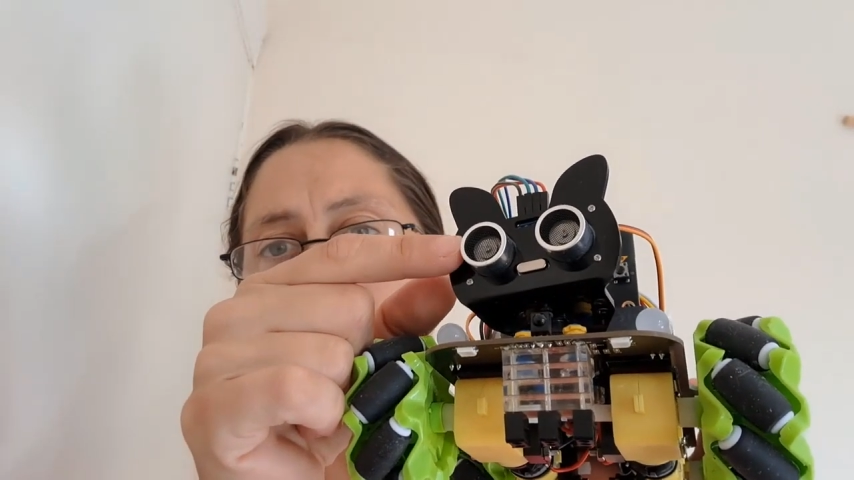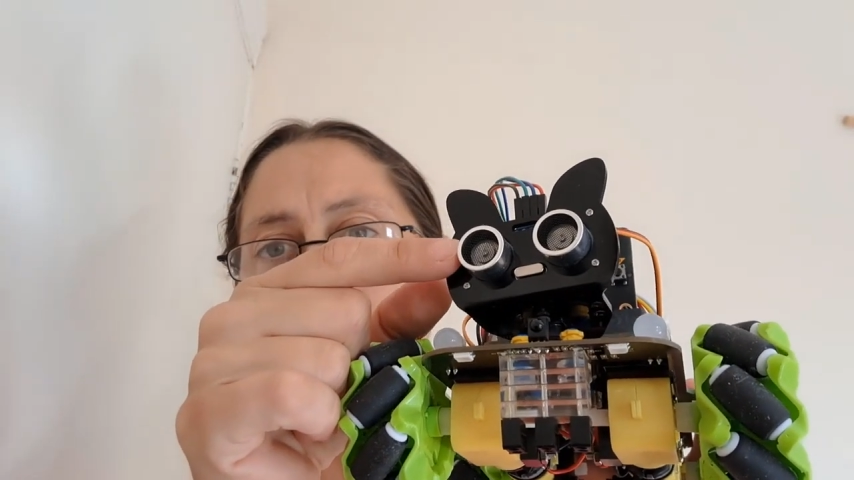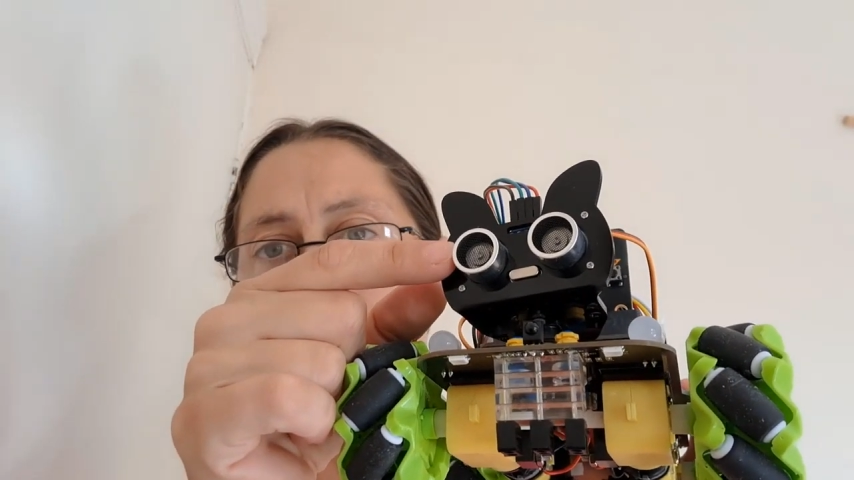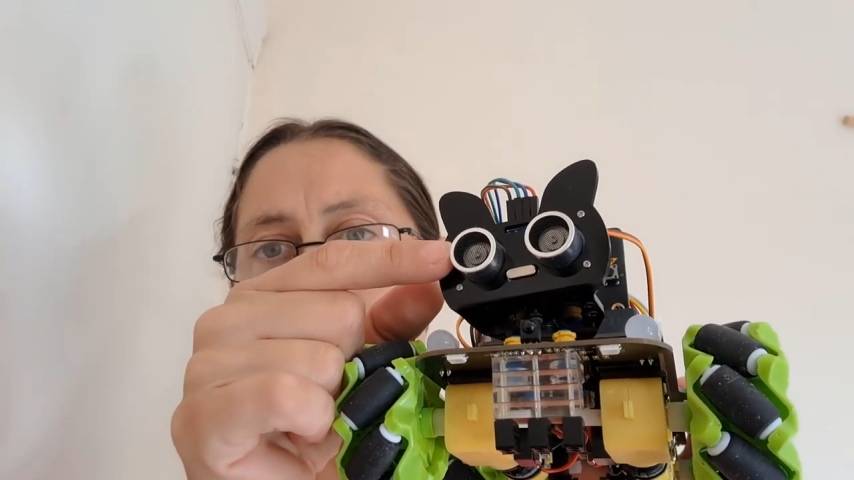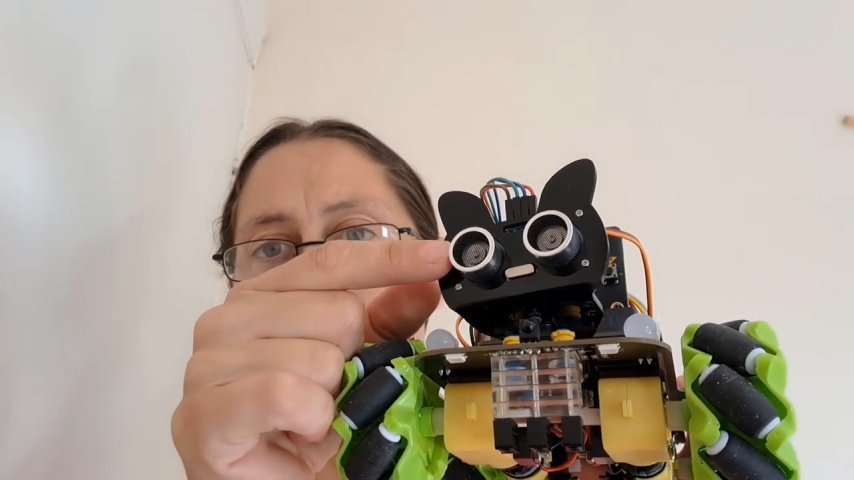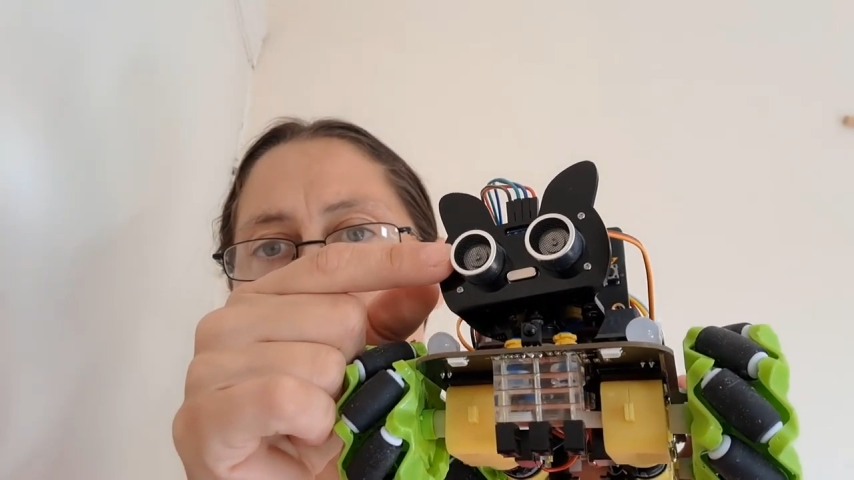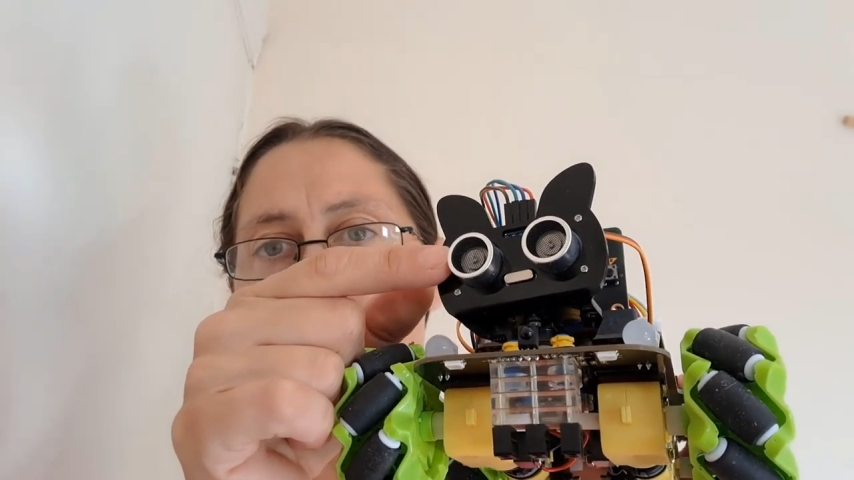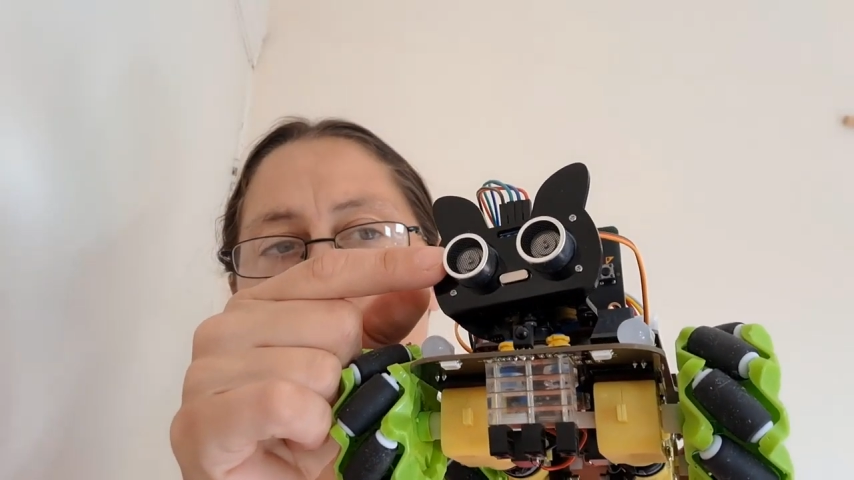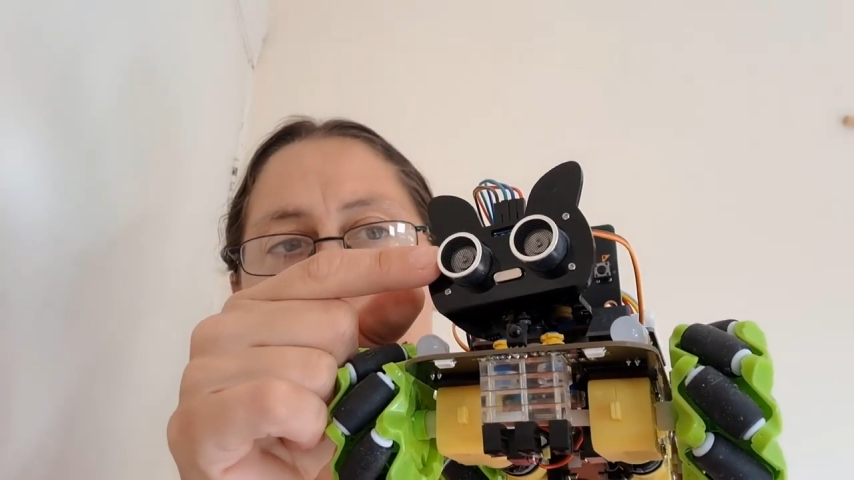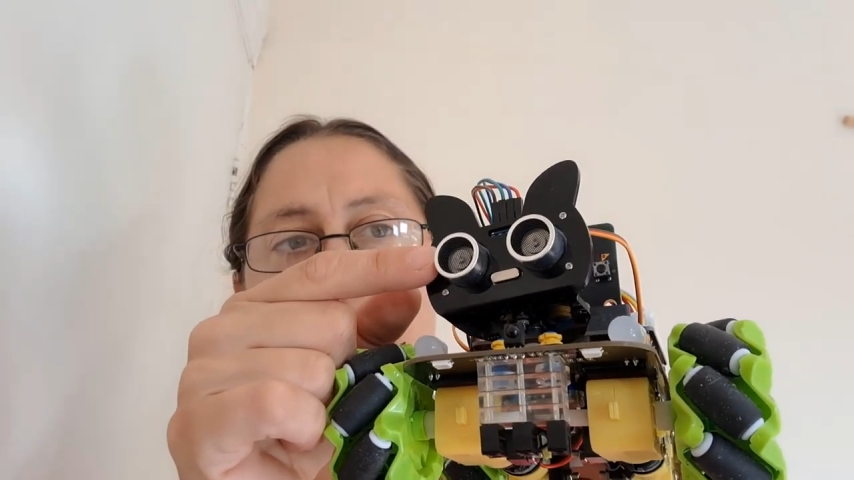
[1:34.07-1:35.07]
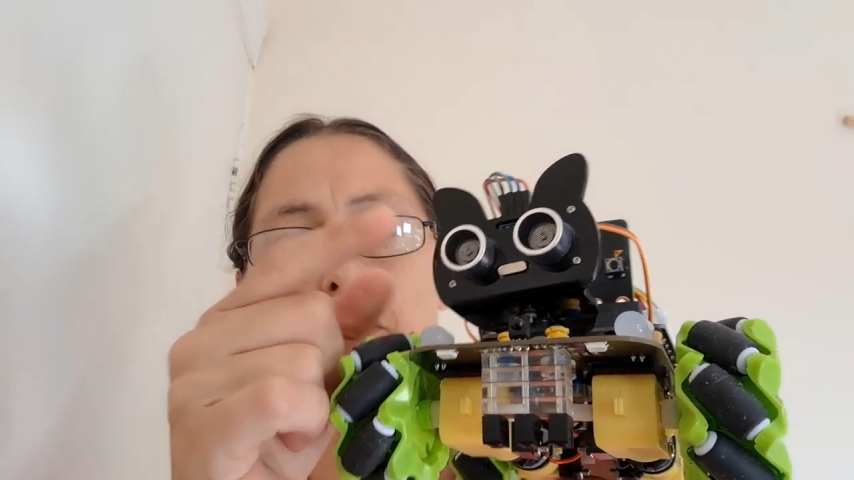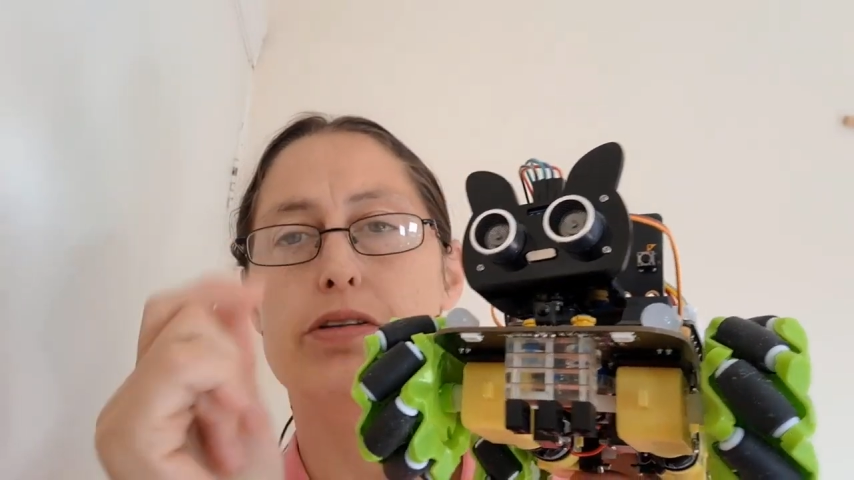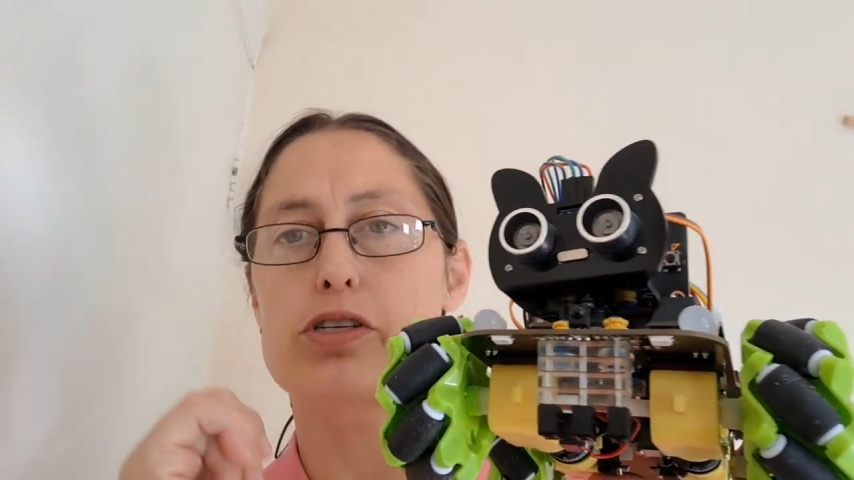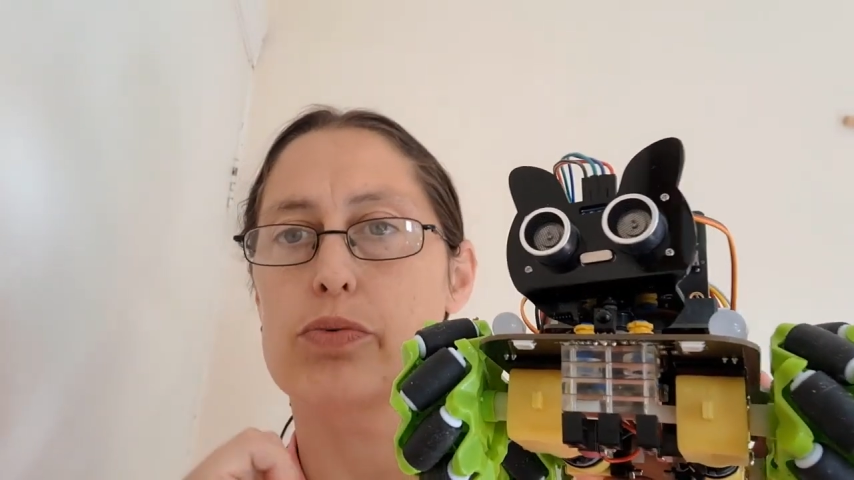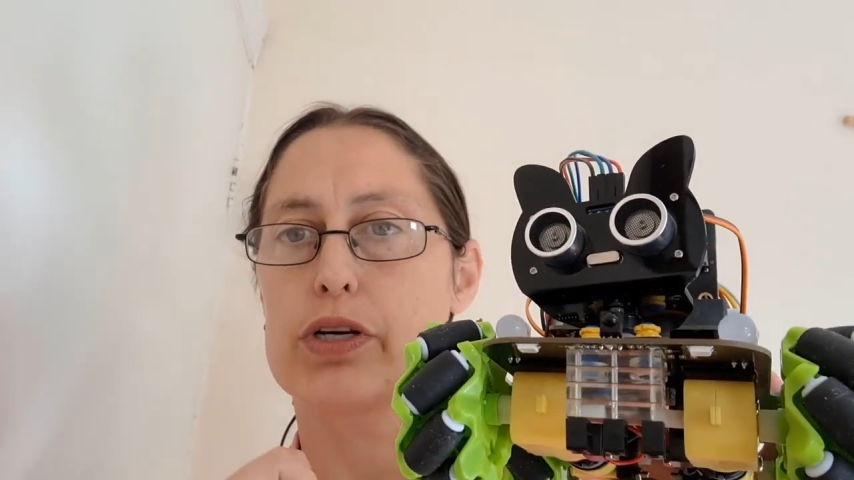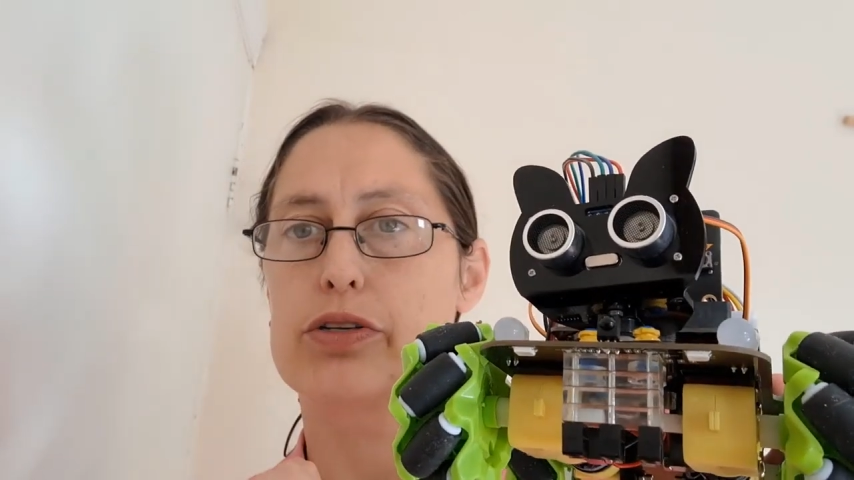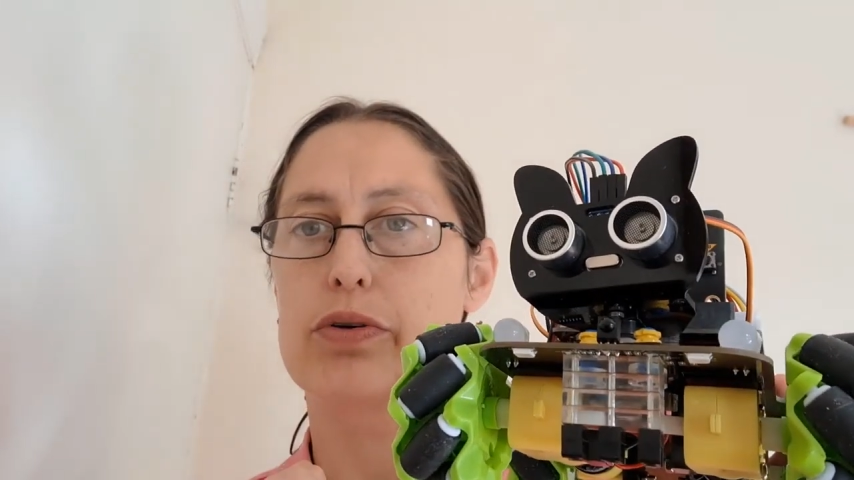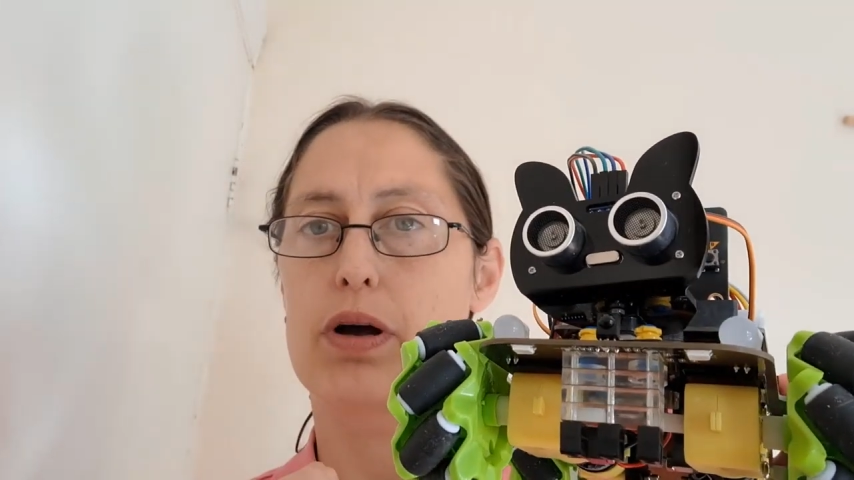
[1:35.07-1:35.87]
sensors up at the front so it can do